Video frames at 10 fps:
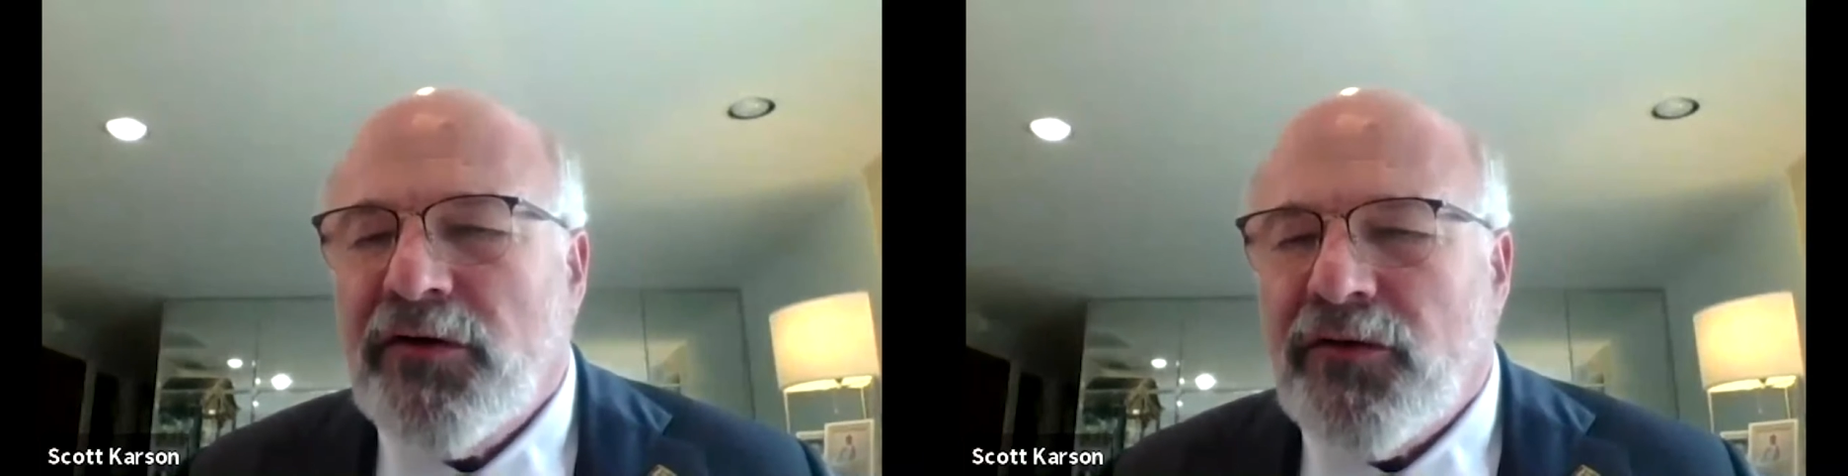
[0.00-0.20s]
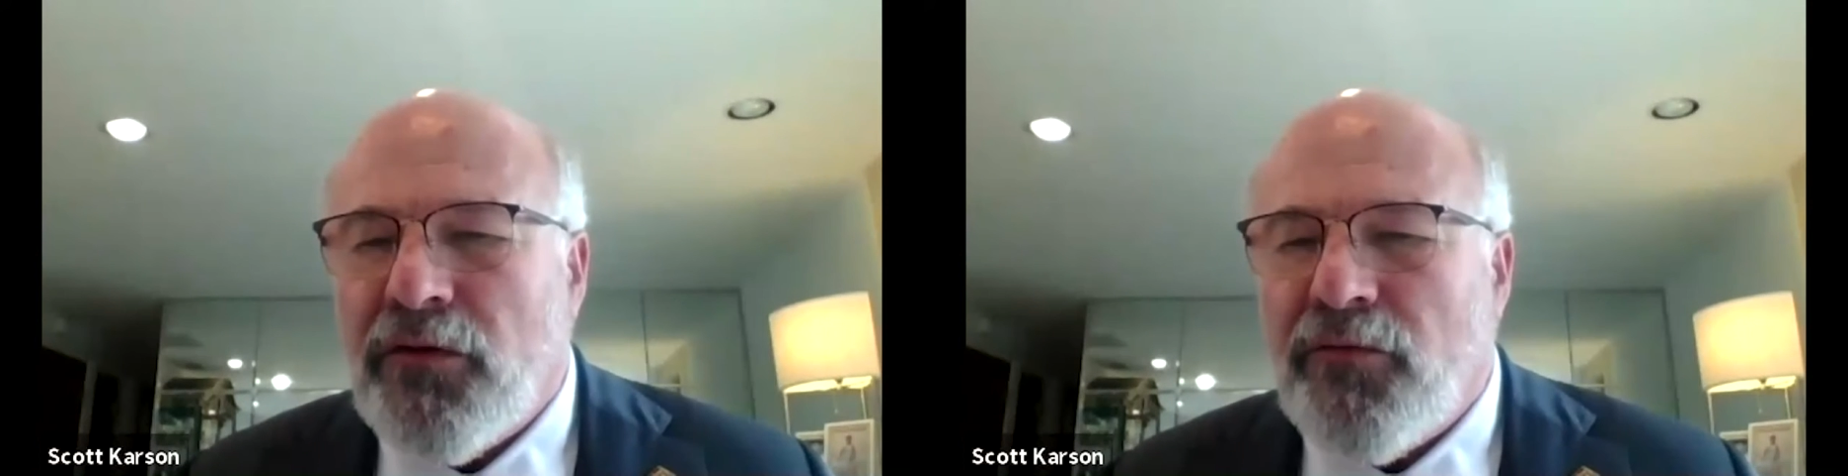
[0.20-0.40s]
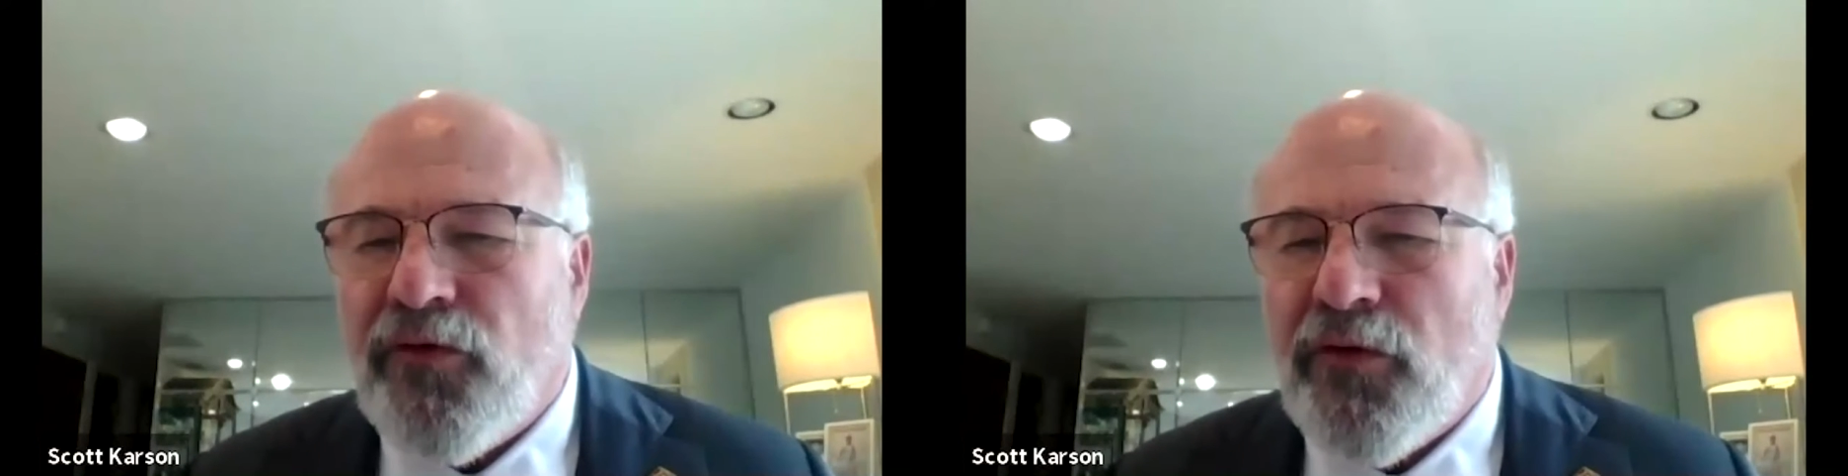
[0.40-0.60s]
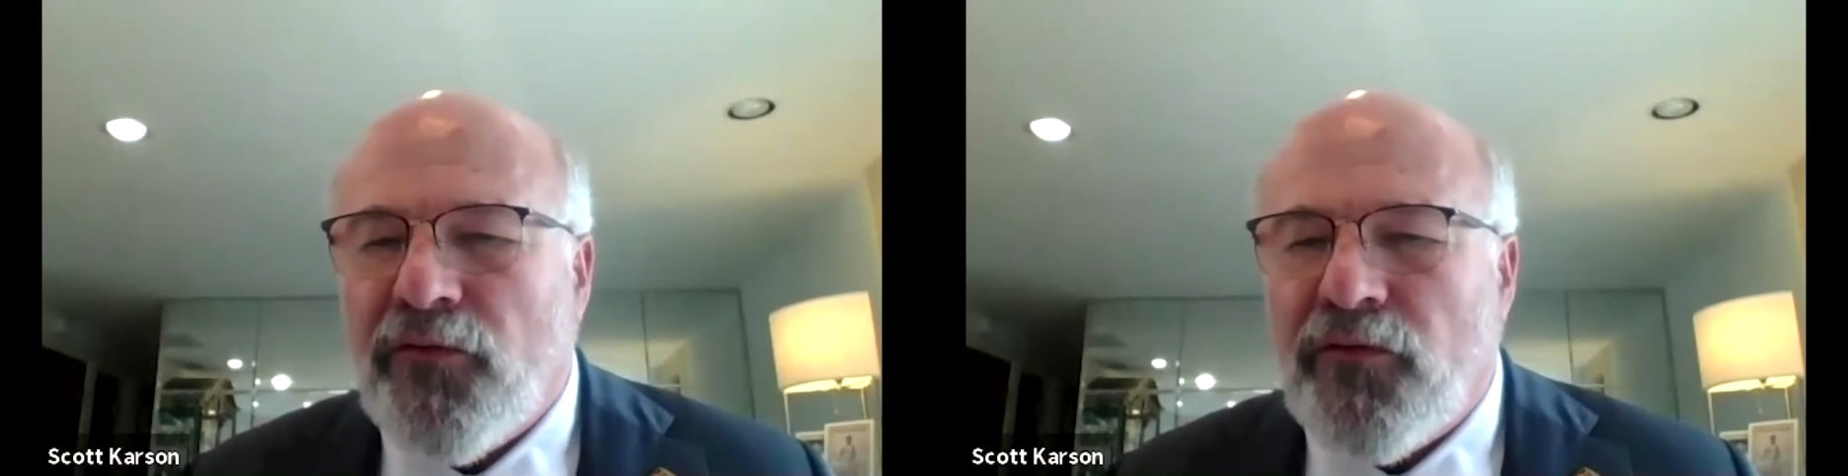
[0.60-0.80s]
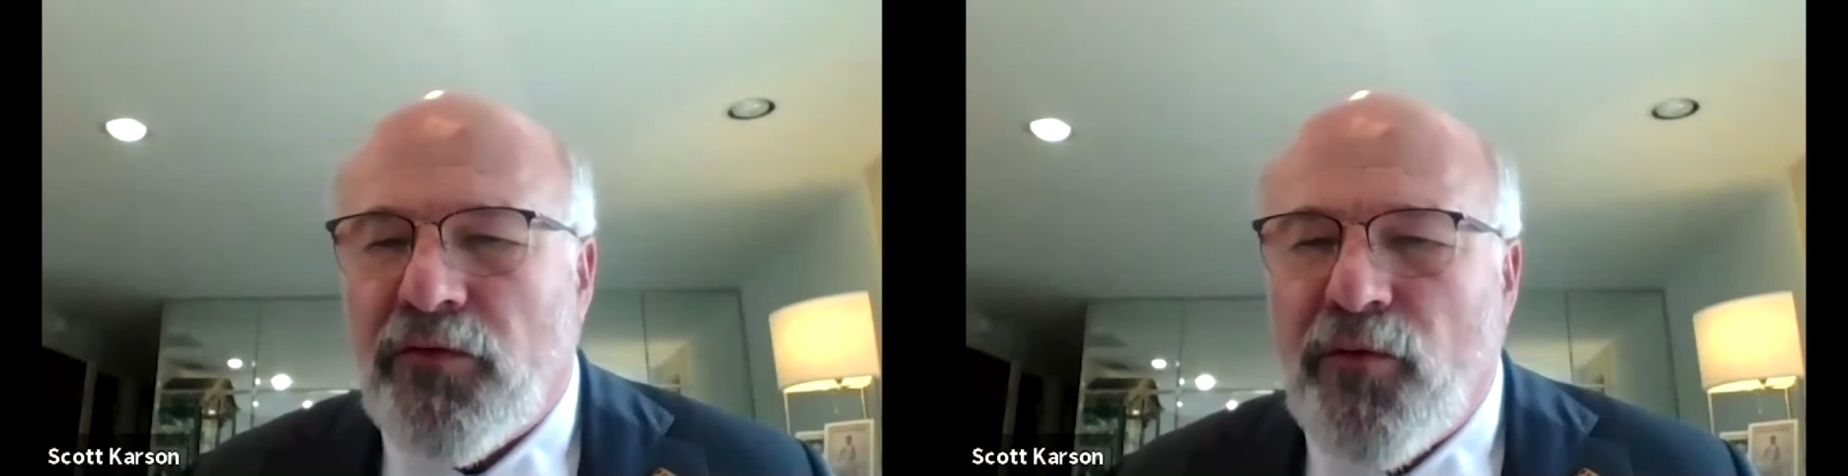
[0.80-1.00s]
to
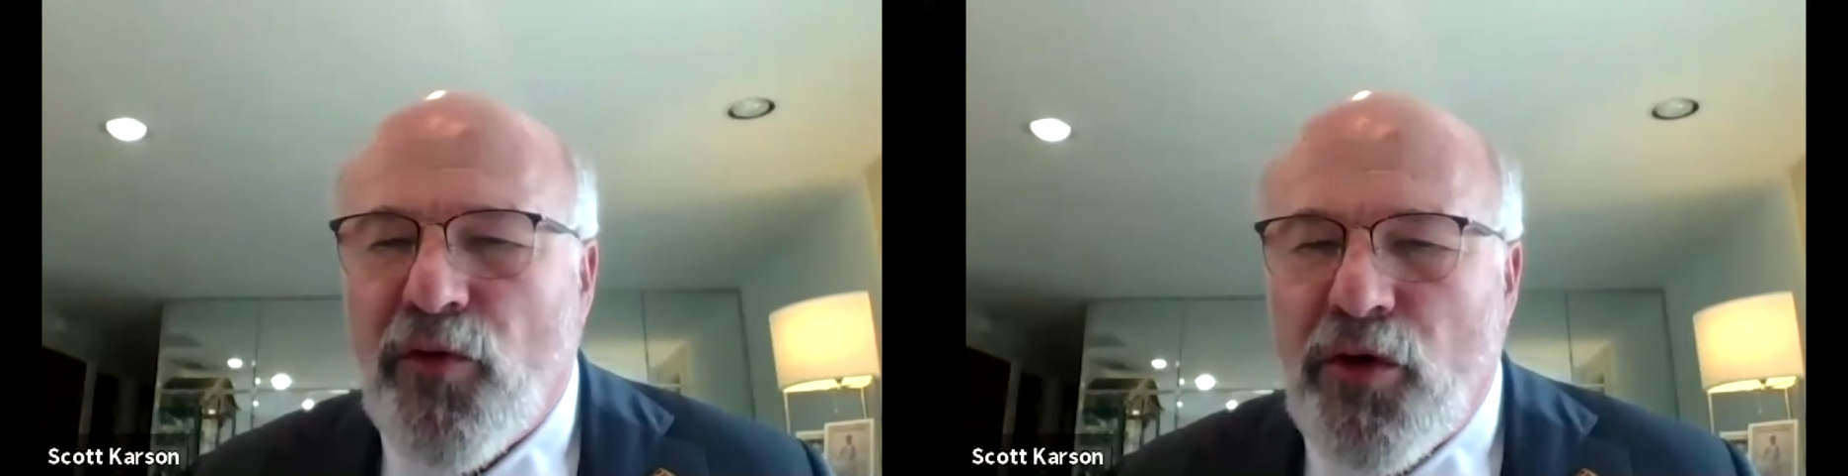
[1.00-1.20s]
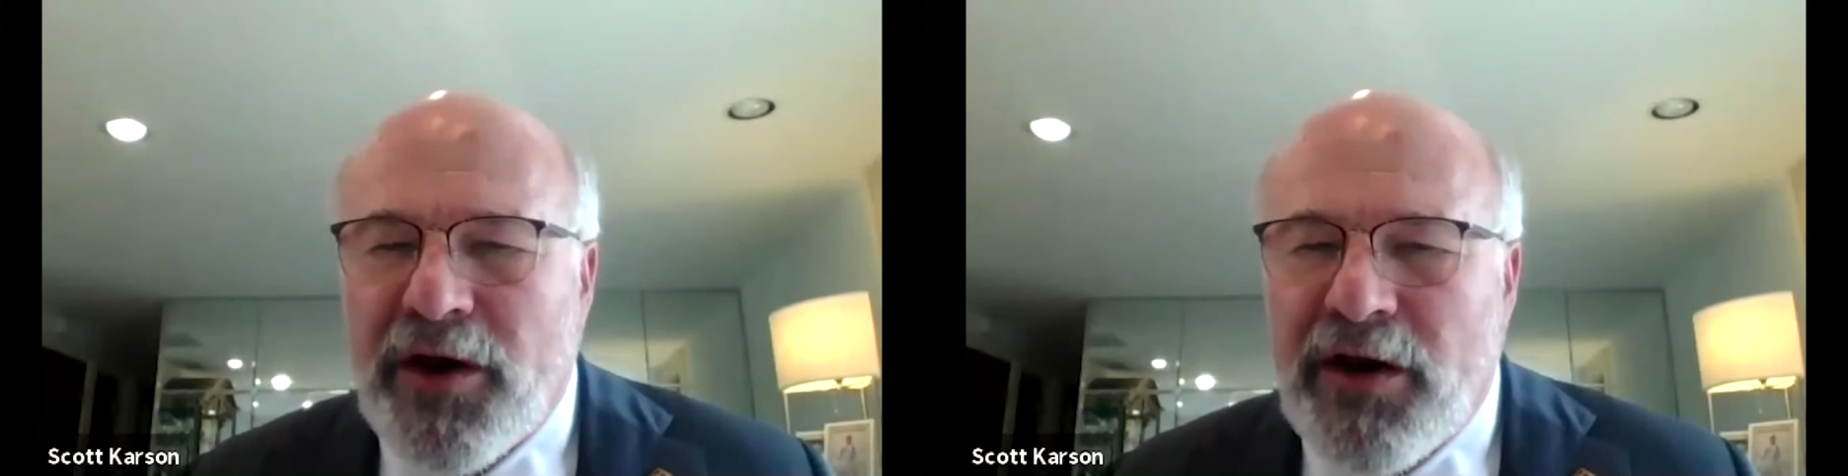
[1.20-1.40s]
approve the report